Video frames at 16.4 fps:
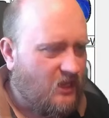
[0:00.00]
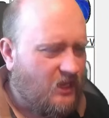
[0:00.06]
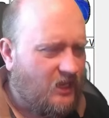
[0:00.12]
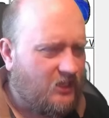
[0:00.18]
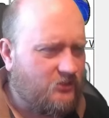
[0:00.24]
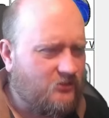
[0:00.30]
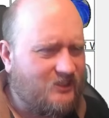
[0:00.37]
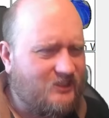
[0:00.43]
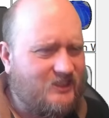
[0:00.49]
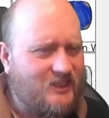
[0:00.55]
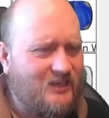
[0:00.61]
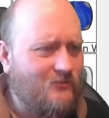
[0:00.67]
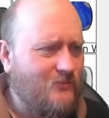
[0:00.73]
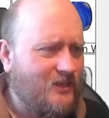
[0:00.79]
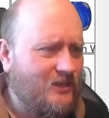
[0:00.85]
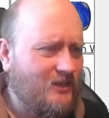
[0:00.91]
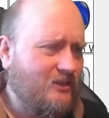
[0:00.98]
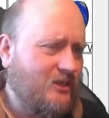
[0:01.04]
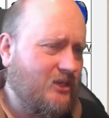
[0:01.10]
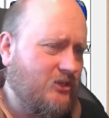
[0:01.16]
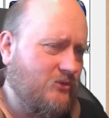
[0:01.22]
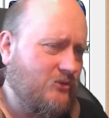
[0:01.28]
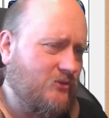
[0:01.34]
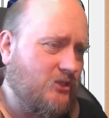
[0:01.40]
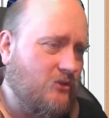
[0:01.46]
As you can see, when I
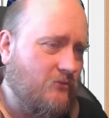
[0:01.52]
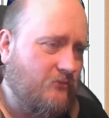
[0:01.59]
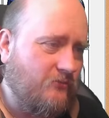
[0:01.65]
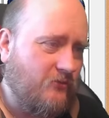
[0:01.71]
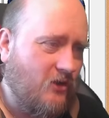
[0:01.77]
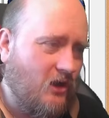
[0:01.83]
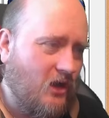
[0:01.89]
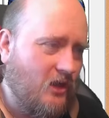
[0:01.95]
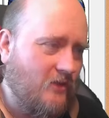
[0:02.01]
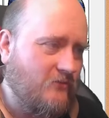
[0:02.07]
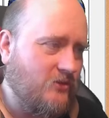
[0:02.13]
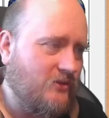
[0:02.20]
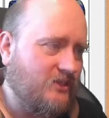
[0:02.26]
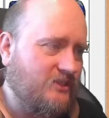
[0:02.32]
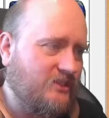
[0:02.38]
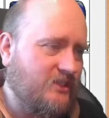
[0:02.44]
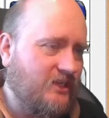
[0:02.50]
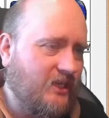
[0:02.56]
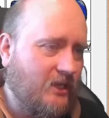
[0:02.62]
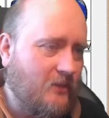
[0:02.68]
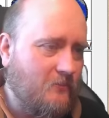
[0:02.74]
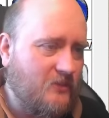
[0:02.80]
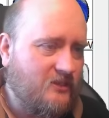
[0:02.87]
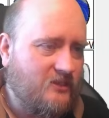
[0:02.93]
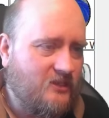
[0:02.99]
reduced it to 5, you can see the
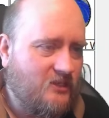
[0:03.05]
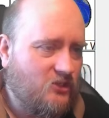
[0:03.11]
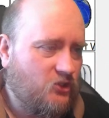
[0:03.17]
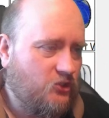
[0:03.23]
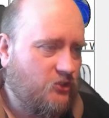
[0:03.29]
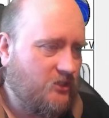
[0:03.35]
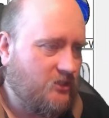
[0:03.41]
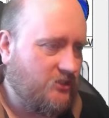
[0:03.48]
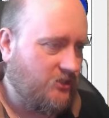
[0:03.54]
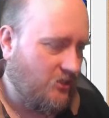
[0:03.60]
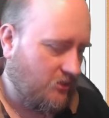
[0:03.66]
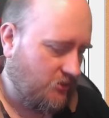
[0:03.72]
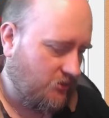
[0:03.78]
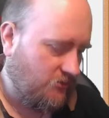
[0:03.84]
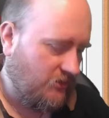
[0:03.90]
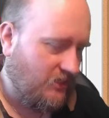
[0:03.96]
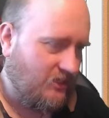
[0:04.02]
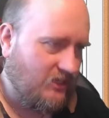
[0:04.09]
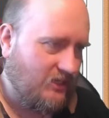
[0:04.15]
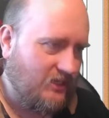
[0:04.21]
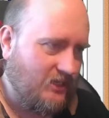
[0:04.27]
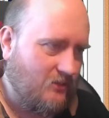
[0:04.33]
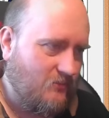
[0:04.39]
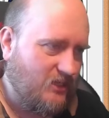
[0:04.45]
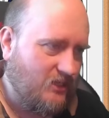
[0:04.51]
repetition starts to get a
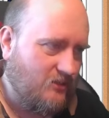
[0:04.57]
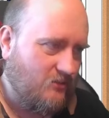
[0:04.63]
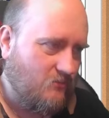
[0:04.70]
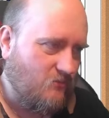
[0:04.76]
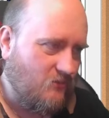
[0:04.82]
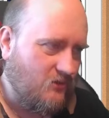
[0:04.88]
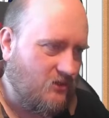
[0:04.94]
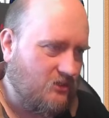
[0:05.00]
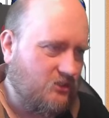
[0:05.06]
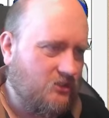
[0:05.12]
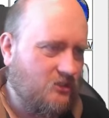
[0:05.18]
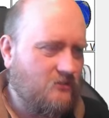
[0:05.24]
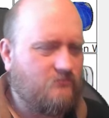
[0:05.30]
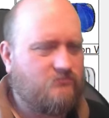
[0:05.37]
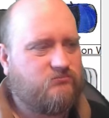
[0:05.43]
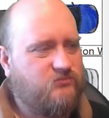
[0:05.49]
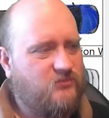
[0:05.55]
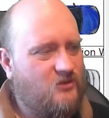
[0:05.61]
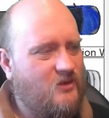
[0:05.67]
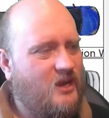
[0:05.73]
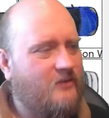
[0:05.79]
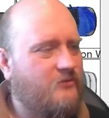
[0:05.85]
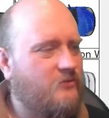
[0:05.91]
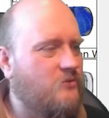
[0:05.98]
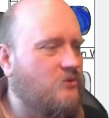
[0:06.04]
little bit more, so you
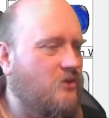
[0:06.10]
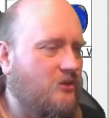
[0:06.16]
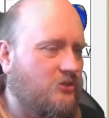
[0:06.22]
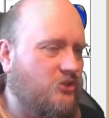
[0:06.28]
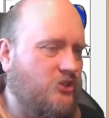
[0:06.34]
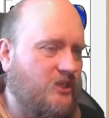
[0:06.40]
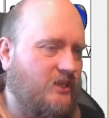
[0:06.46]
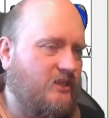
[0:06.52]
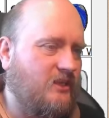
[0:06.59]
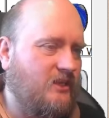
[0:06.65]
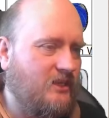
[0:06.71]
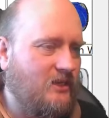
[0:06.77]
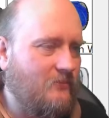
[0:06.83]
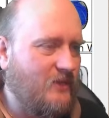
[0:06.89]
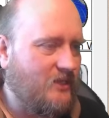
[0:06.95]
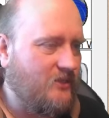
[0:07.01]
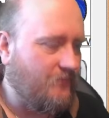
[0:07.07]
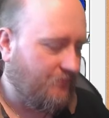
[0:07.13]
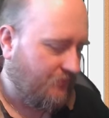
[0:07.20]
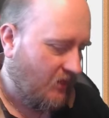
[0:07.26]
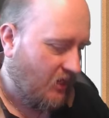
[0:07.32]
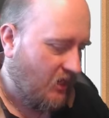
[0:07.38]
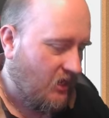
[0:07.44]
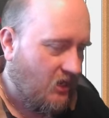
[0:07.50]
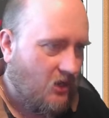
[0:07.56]
have to judge that a little bit.
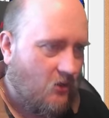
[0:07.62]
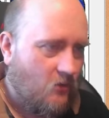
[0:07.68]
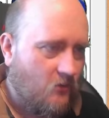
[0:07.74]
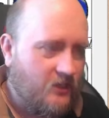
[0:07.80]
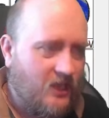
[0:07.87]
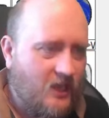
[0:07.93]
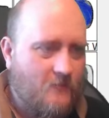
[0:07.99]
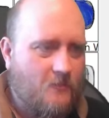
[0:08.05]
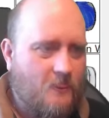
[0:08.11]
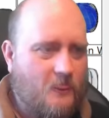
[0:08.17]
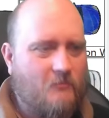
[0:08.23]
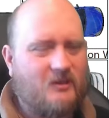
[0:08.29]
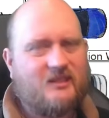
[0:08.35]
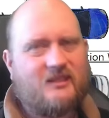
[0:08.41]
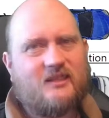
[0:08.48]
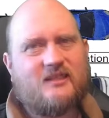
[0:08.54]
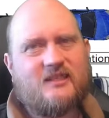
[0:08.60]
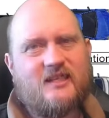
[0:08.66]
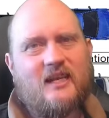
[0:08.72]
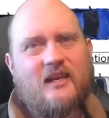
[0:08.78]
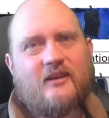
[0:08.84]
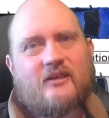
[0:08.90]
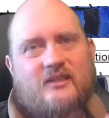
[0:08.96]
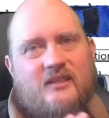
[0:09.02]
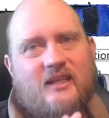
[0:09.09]
Okay, but it still
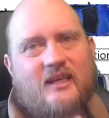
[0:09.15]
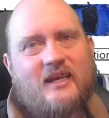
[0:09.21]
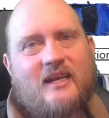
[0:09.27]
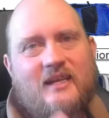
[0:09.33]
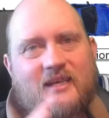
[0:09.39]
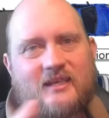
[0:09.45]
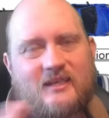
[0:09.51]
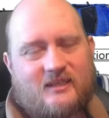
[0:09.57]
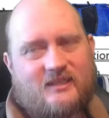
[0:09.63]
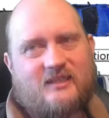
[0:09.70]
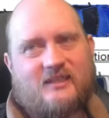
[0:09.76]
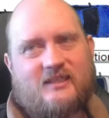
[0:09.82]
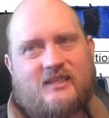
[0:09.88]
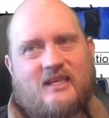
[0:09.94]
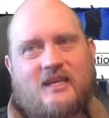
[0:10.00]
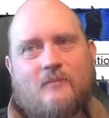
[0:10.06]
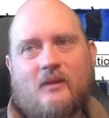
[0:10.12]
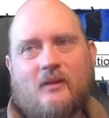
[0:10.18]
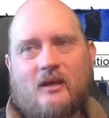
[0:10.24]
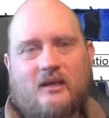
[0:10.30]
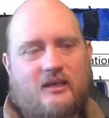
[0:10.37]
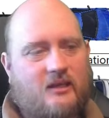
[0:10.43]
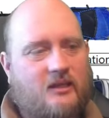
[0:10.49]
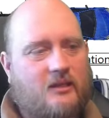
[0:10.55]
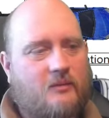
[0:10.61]
doesn't really seem
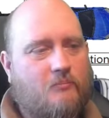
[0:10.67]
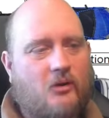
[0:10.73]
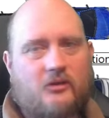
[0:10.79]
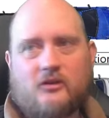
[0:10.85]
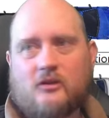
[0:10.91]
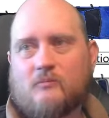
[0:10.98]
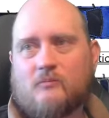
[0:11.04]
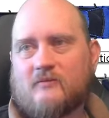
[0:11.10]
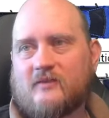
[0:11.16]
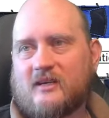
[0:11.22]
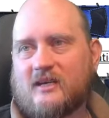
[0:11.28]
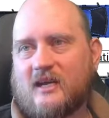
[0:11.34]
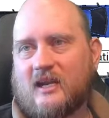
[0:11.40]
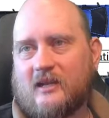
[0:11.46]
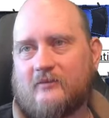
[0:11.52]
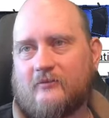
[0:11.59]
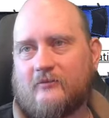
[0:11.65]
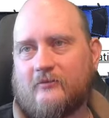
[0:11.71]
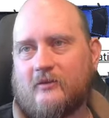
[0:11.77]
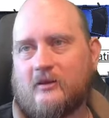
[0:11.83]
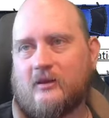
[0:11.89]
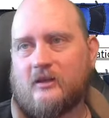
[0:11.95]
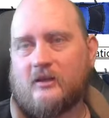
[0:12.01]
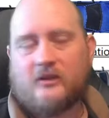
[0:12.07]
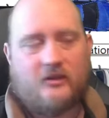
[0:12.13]
like the bottom of a cliff,
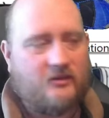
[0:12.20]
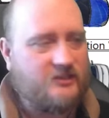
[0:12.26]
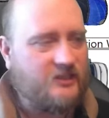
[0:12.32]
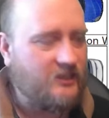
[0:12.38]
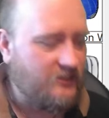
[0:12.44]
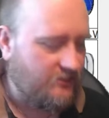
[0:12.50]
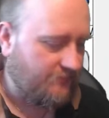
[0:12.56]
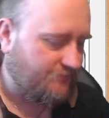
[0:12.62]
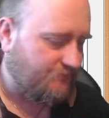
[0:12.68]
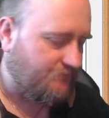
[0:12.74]
does it?